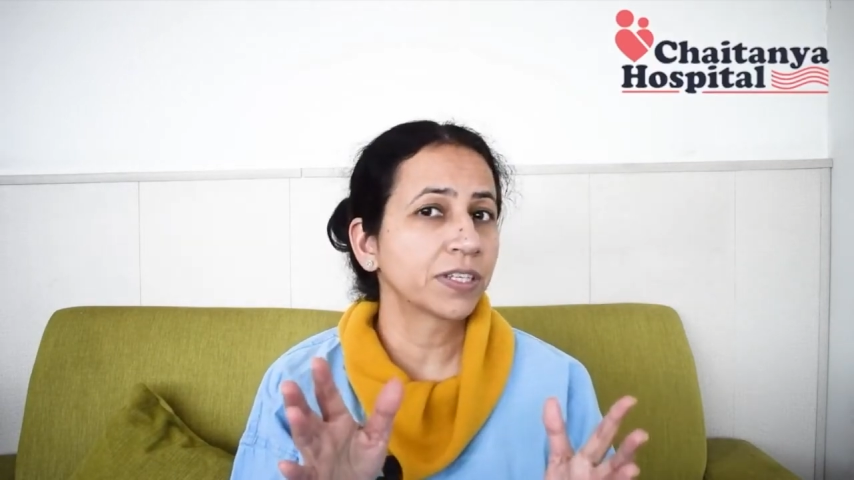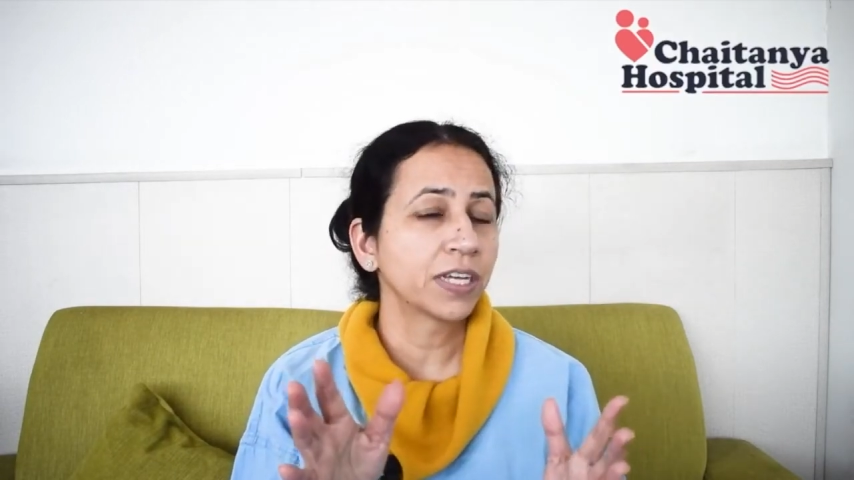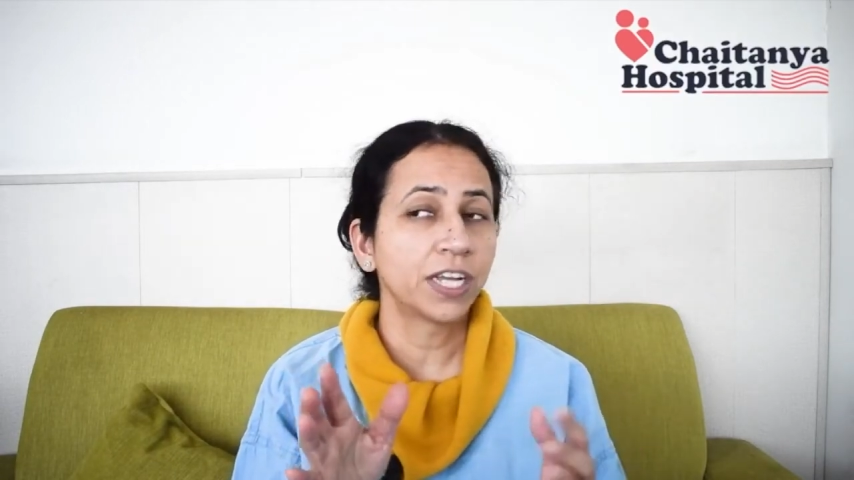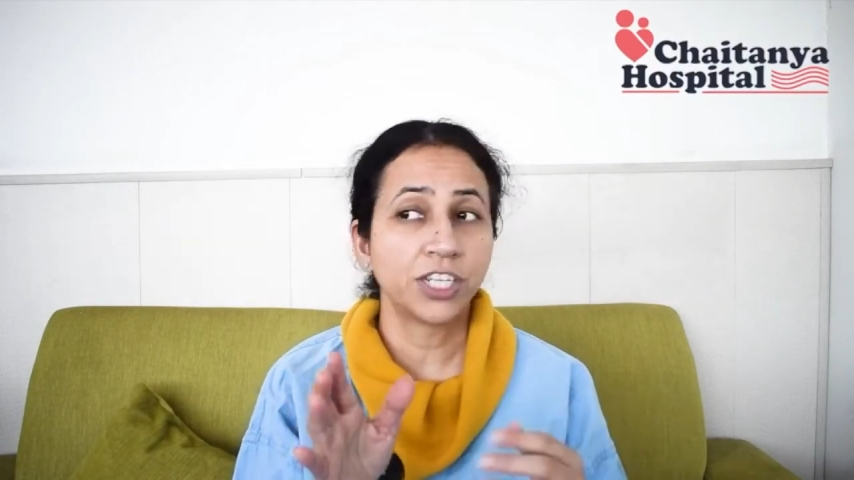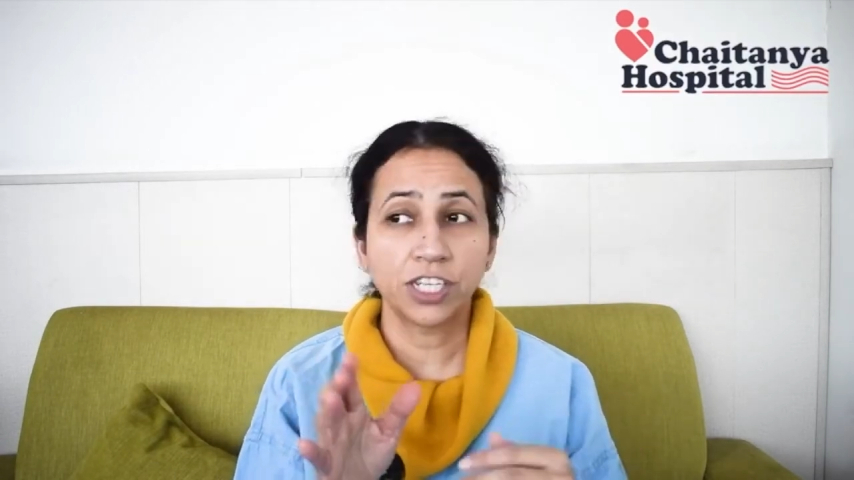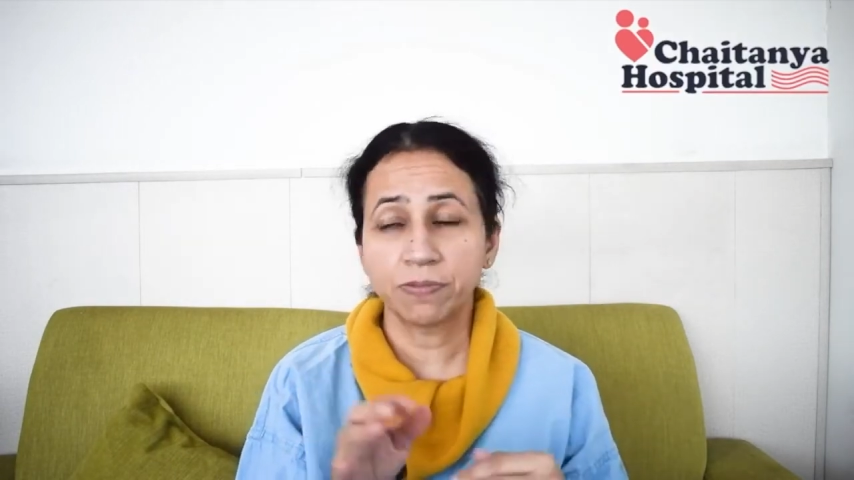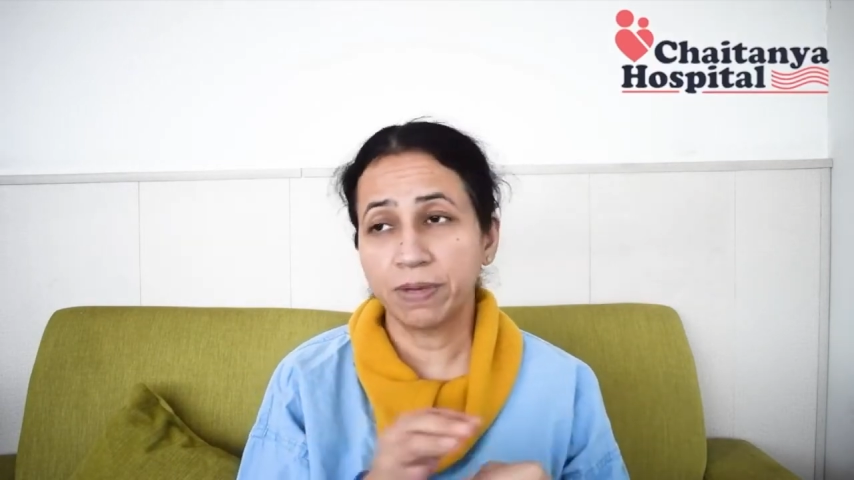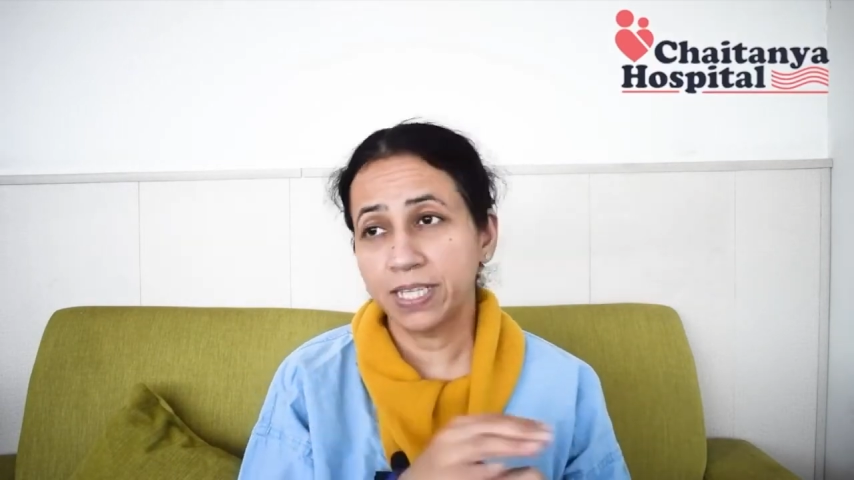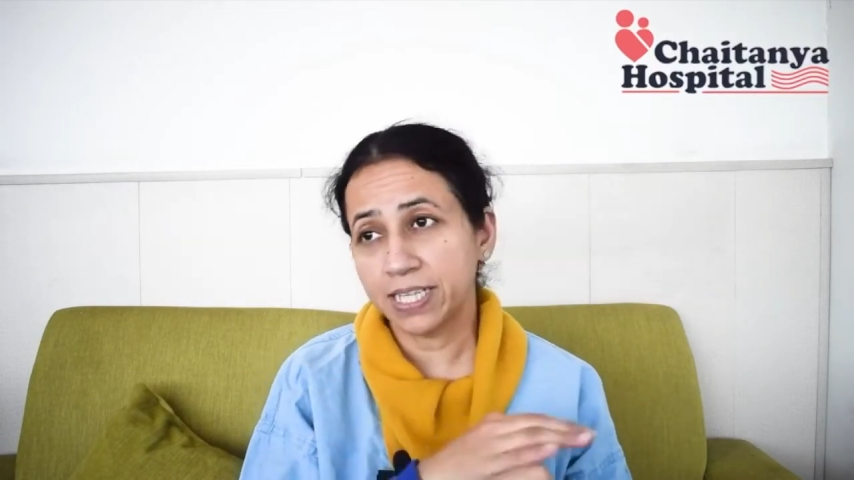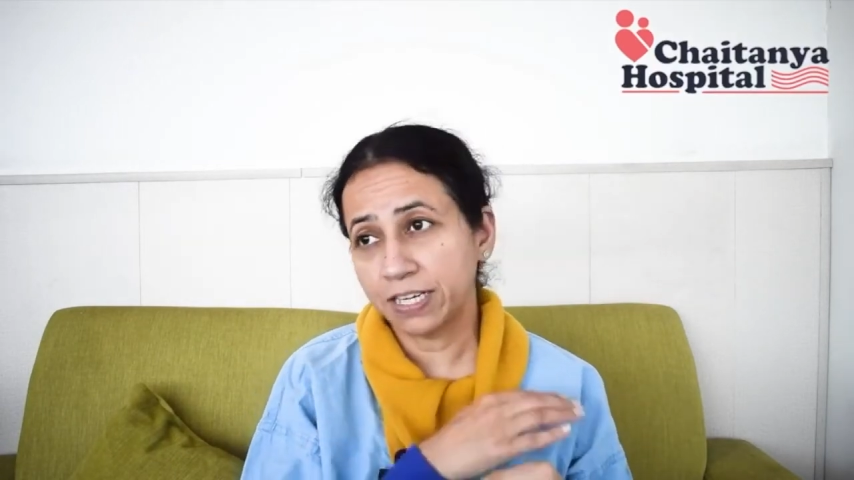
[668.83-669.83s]
It just
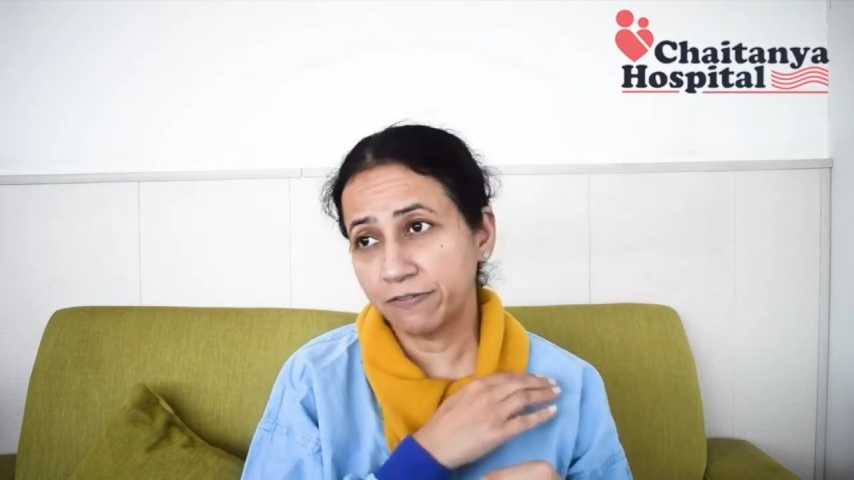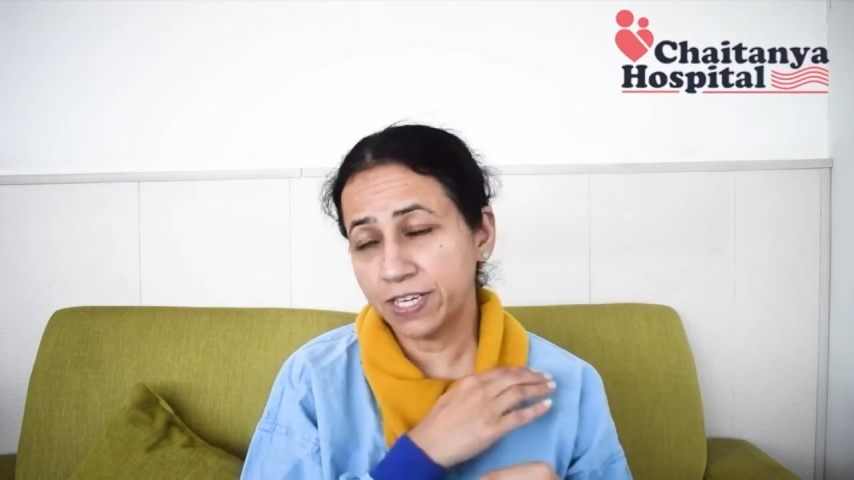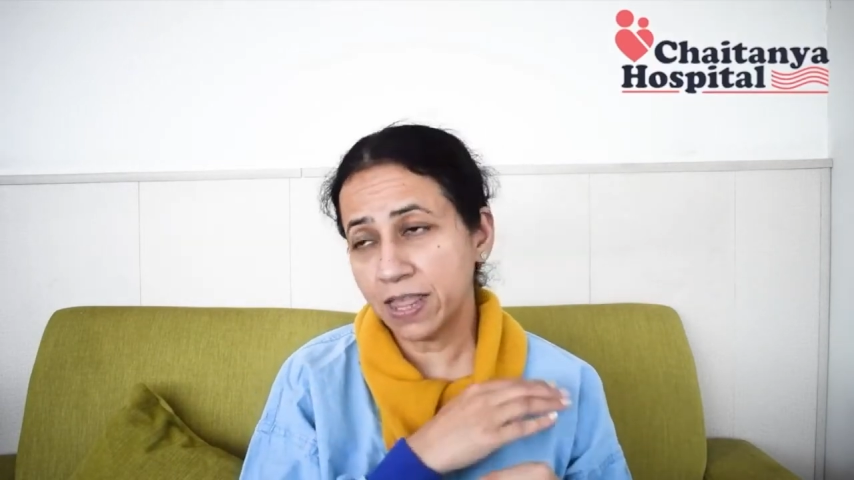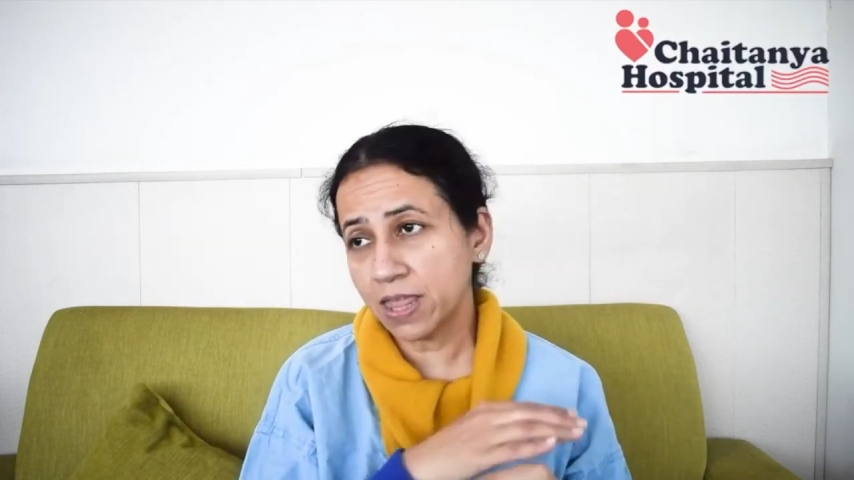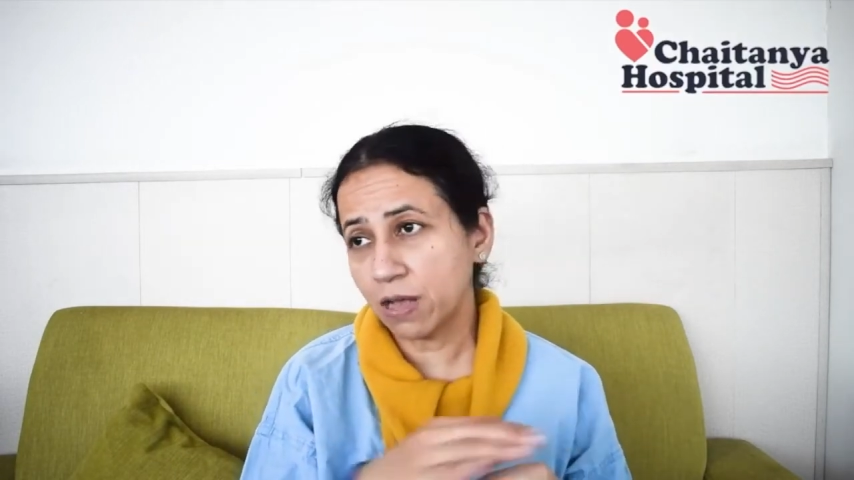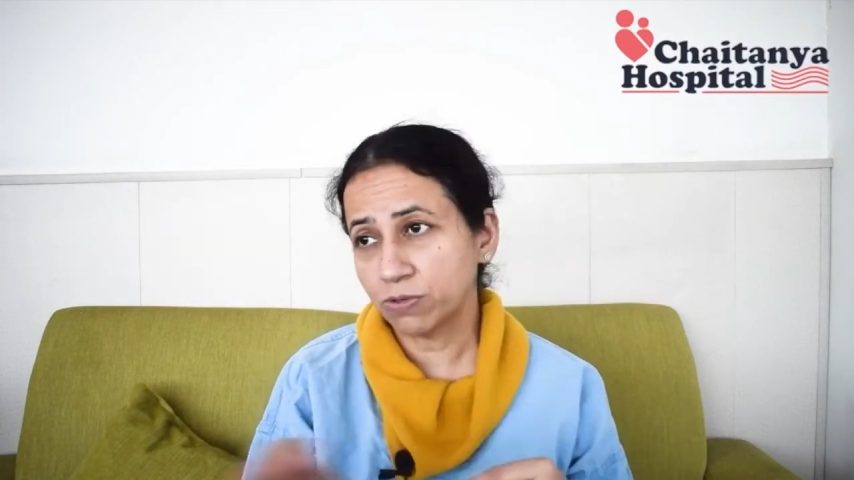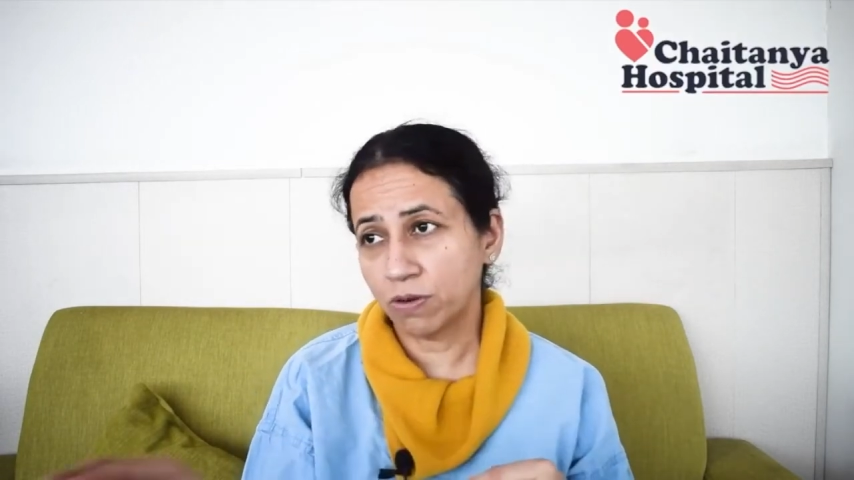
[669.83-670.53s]
means that if 10,000